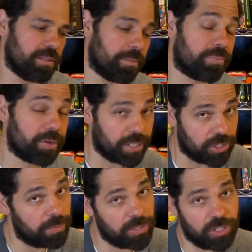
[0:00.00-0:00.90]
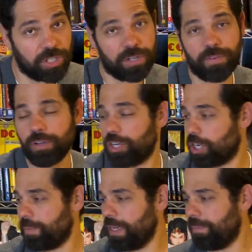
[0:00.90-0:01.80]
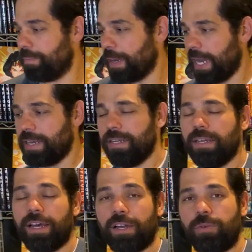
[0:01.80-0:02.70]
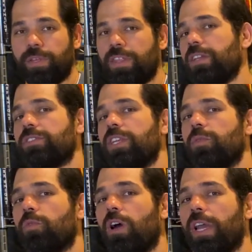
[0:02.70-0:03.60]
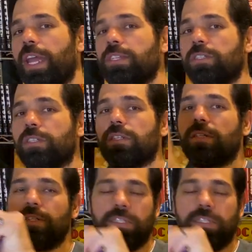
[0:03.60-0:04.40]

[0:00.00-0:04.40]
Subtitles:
I'm pretty sure most of you are going to vote Kirby, but I don't really think there's any wrong answer.